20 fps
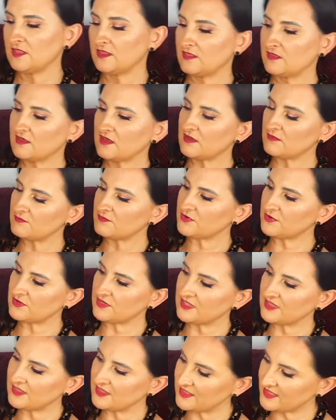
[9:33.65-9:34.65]
Number
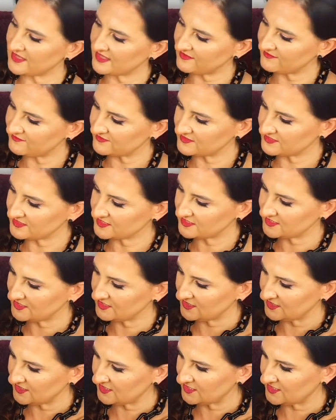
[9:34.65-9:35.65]
11
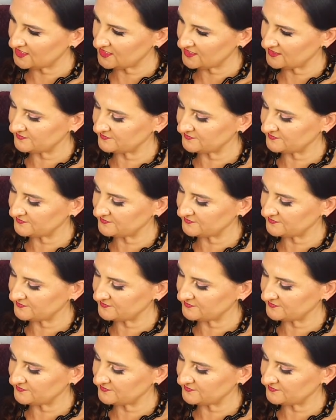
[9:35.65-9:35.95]
here.